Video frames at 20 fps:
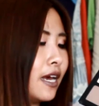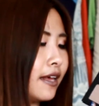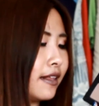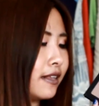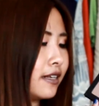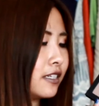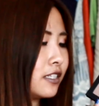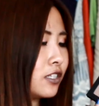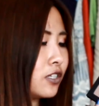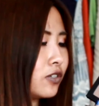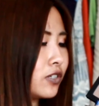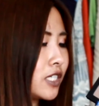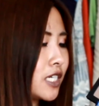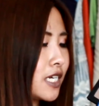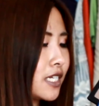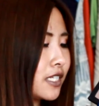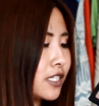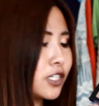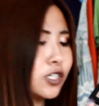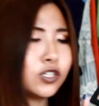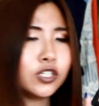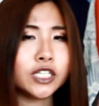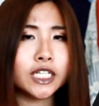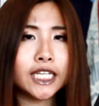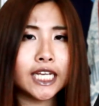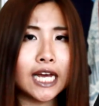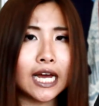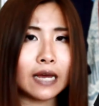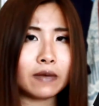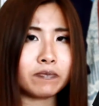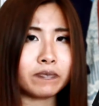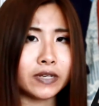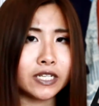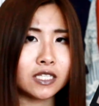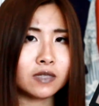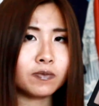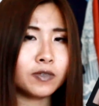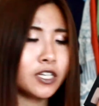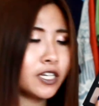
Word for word: These two shades, usually I mix them